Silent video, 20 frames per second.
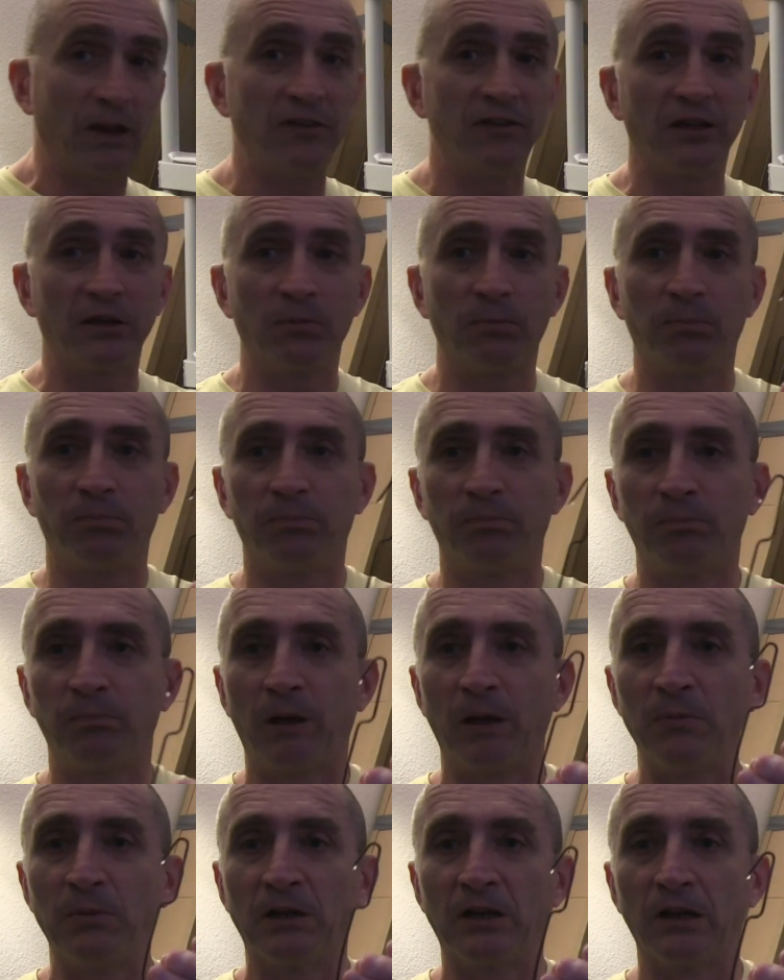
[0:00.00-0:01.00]
basic
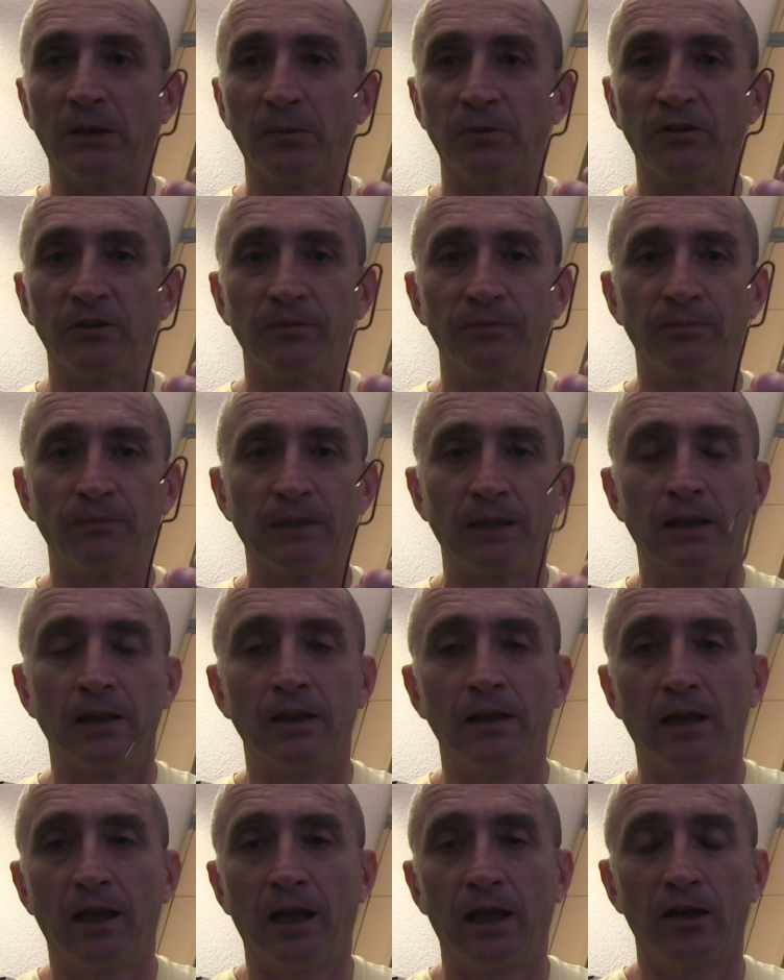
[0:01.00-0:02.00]
paper clips,
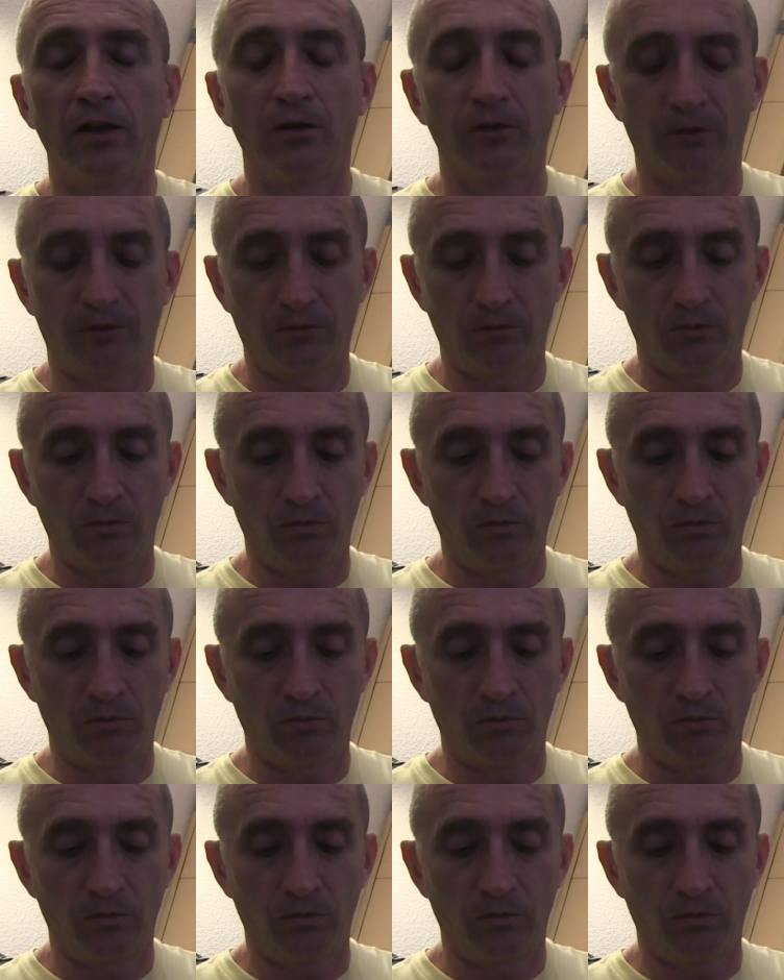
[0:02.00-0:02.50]
and